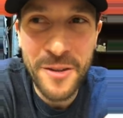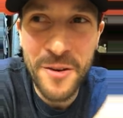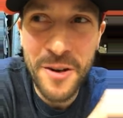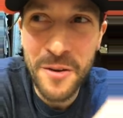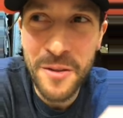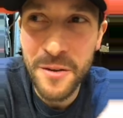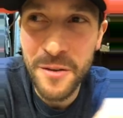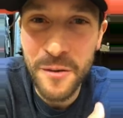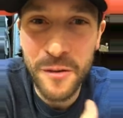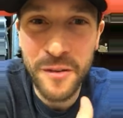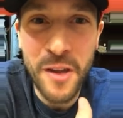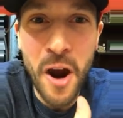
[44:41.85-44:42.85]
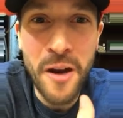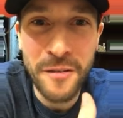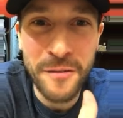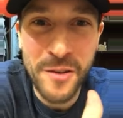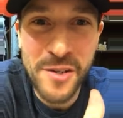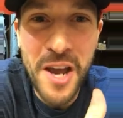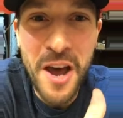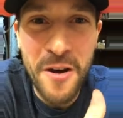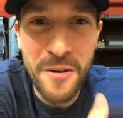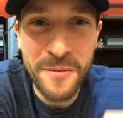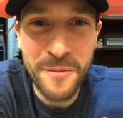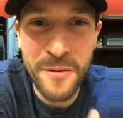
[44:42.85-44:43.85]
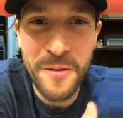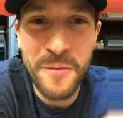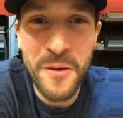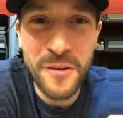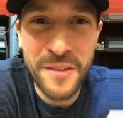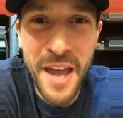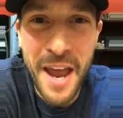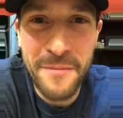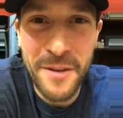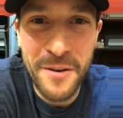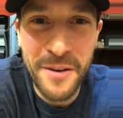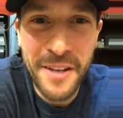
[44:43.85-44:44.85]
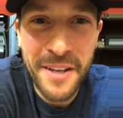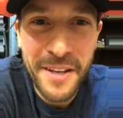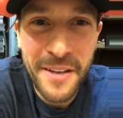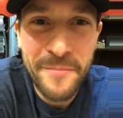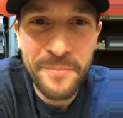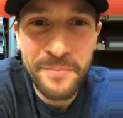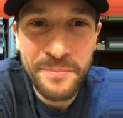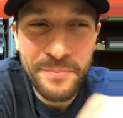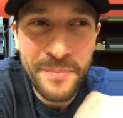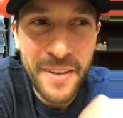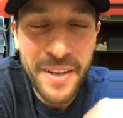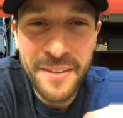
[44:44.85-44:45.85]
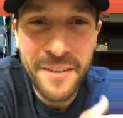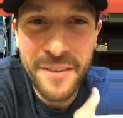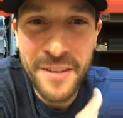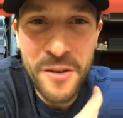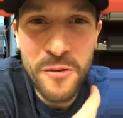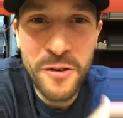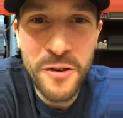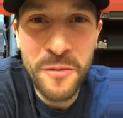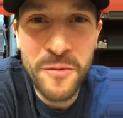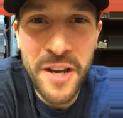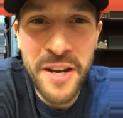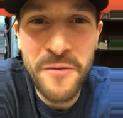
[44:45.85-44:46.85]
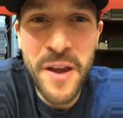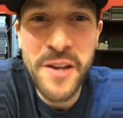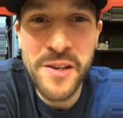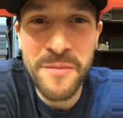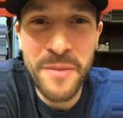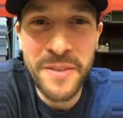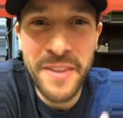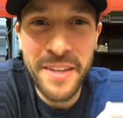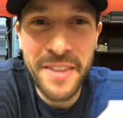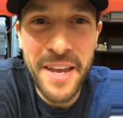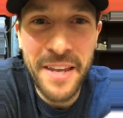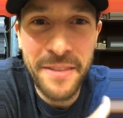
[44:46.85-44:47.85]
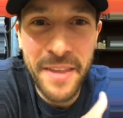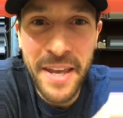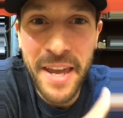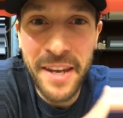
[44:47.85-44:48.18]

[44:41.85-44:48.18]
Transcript: You know, they're they're the stars of the show for the first time. They're I guess it's the YouTube generation, but they, they get